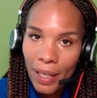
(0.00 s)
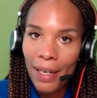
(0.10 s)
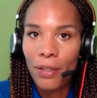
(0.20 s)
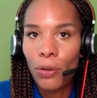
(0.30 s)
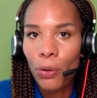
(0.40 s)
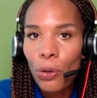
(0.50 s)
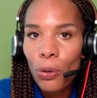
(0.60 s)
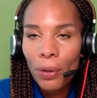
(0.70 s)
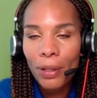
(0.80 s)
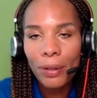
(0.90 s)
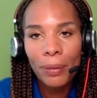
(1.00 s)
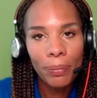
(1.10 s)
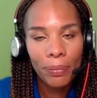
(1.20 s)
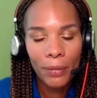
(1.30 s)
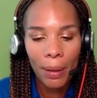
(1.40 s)
And as usual,
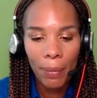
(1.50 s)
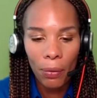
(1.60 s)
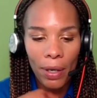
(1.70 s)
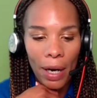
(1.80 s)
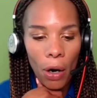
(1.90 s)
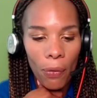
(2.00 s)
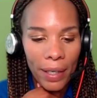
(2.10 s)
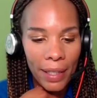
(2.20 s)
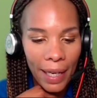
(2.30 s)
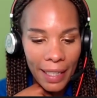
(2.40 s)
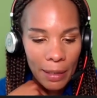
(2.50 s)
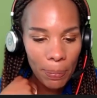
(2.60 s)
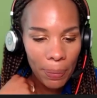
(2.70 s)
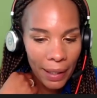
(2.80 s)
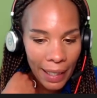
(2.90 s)
Maria already
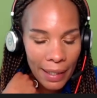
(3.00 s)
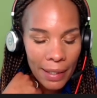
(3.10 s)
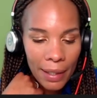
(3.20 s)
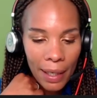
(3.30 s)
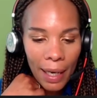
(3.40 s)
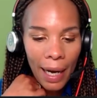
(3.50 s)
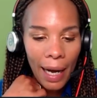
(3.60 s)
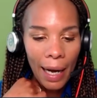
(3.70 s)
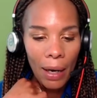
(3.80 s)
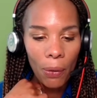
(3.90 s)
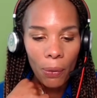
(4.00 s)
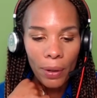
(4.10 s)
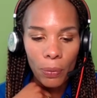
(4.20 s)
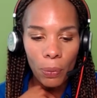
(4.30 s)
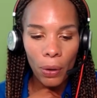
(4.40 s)
explained how
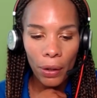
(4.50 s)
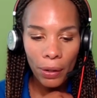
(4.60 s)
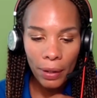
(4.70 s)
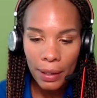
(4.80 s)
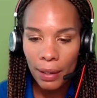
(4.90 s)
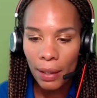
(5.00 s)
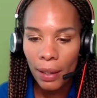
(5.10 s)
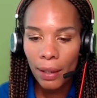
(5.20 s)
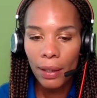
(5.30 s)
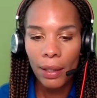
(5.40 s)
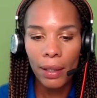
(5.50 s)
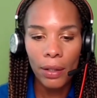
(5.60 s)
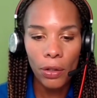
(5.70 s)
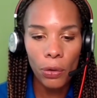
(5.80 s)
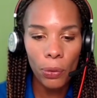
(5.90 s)
it works.
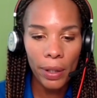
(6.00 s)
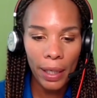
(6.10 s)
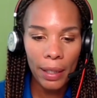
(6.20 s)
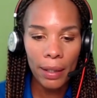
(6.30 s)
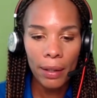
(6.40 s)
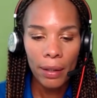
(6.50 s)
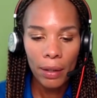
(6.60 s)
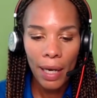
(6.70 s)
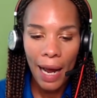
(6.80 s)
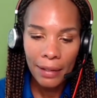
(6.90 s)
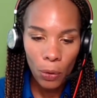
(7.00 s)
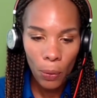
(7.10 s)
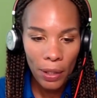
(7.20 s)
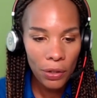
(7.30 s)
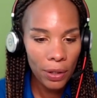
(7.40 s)
You can ask
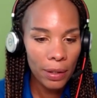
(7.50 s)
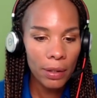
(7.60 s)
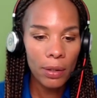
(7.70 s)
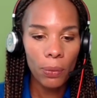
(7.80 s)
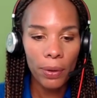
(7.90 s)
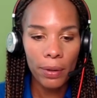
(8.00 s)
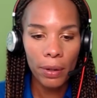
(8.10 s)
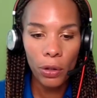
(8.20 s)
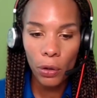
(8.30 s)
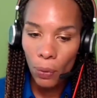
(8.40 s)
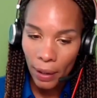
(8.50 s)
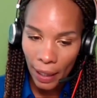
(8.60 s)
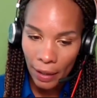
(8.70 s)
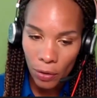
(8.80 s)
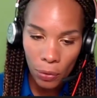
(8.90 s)
questions with the
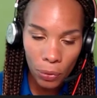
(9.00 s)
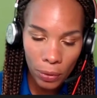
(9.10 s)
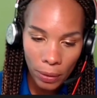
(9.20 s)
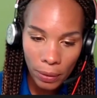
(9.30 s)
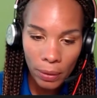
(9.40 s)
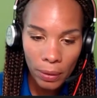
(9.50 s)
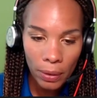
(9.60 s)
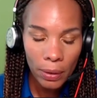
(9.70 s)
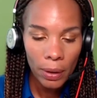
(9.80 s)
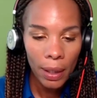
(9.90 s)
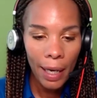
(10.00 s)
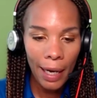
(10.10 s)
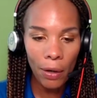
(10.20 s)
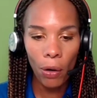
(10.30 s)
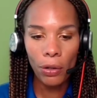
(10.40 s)
Q&A tool
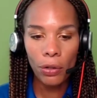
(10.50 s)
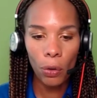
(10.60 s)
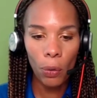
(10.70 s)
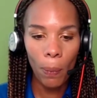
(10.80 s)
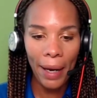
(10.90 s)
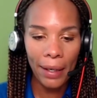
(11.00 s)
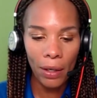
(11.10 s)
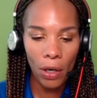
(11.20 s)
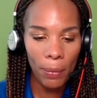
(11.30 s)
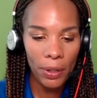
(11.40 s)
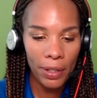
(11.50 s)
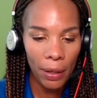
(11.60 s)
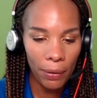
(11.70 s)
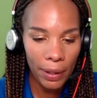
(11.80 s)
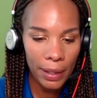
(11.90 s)
and also make
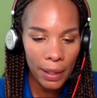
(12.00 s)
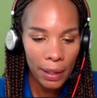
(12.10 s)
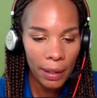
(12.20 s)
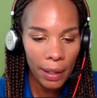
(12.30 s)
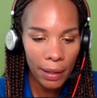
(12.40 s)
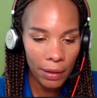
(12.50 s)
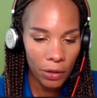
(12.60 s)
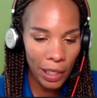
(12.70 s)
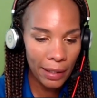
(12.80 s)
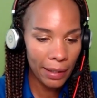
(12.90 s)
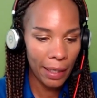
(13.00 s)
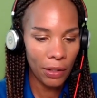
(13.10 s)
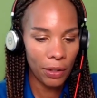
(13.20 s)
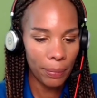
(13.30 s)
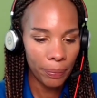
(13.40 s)
commentaries in the chat
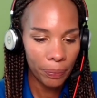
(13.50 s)
section.